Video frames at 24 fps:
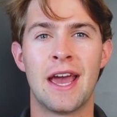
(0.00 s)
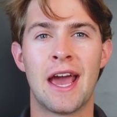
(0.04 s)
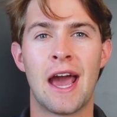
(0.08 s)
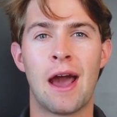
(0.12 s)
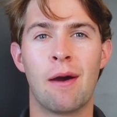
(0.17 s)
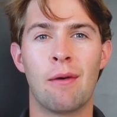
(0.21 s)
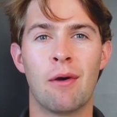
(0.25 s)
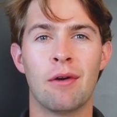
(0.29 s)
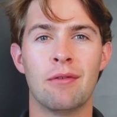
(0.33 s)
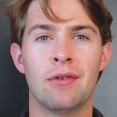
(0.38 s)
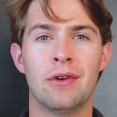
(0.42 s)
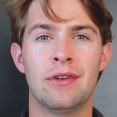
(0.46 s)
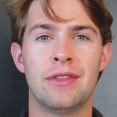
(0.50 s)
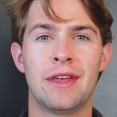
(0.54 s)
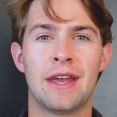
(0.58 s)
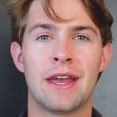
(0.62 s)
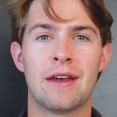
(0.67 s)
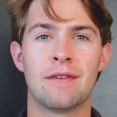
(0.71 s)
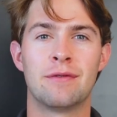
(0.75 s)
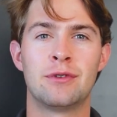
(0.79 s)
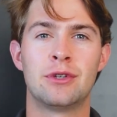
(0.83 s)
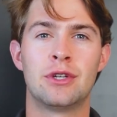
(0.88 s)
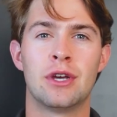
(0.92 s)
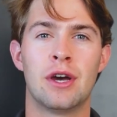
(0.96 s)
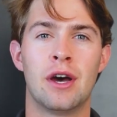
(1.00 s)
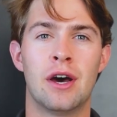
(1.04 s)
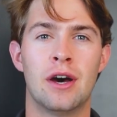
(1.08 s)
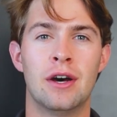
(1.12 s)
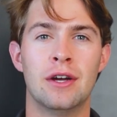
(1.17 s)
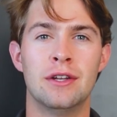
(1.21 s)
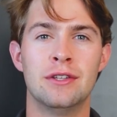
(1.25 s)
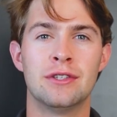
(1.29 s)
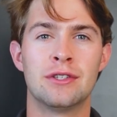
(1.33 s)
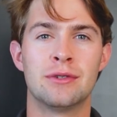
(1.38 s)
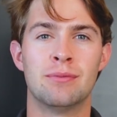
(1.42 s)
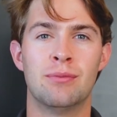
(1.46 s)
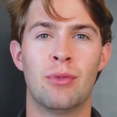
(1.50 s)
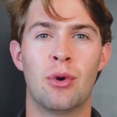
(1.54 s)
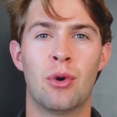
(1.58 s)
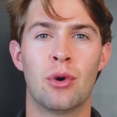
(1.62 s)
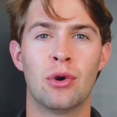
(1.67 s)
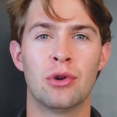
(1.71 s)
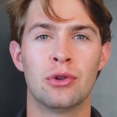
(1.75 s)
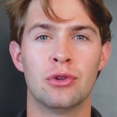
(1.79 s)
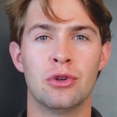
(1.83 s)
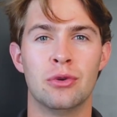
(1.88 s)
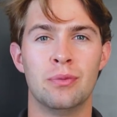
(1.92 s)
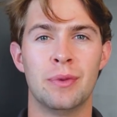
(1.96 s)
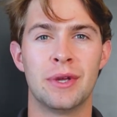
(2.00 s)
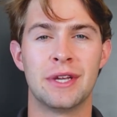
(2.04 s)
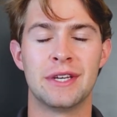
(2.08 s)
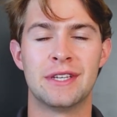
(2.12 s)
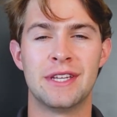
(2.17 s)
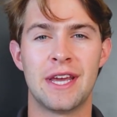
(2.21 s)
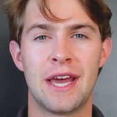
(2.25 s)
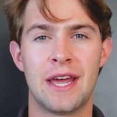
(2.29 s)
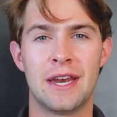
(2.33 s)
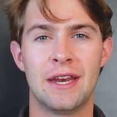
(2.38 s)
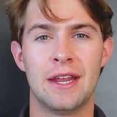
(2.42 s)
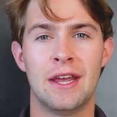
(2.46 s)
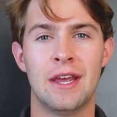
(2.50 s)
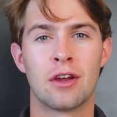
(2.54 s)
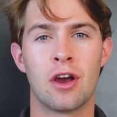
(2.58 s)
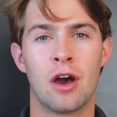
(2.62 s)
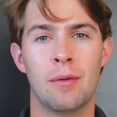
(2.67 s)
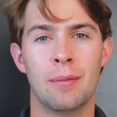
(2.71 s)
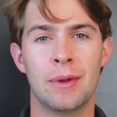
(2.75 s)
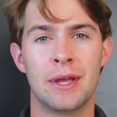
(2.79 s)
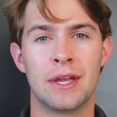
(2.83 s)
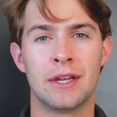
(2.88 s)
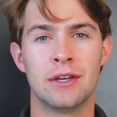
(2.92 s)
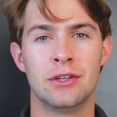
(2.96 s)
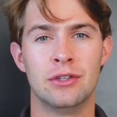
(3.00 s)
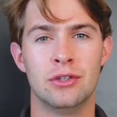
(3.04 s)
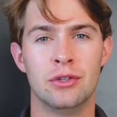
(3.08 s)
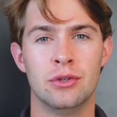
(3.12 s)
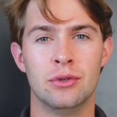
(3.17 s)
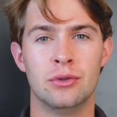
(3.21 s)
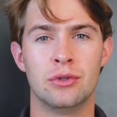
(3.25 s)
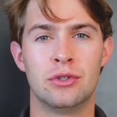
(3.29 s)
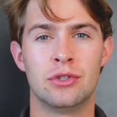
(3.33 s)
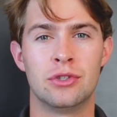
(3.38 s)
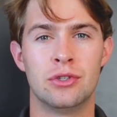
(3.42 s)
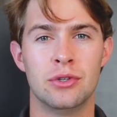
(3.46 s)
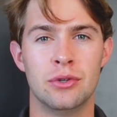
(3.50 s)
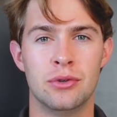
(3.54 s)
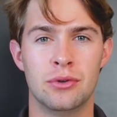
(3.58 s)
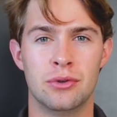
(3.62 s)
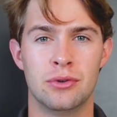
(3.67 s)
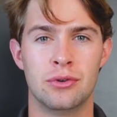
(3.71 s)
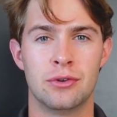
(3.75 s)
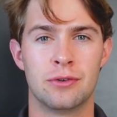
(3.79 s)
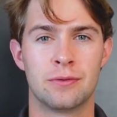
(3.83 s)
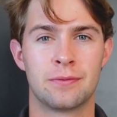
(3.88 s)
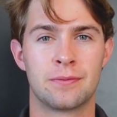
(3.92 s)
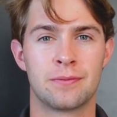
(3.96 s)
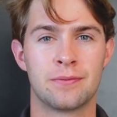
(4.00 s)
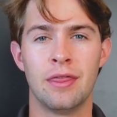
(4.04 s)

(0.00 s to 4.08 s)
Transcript: However, they have tons more looming debt coming due soon.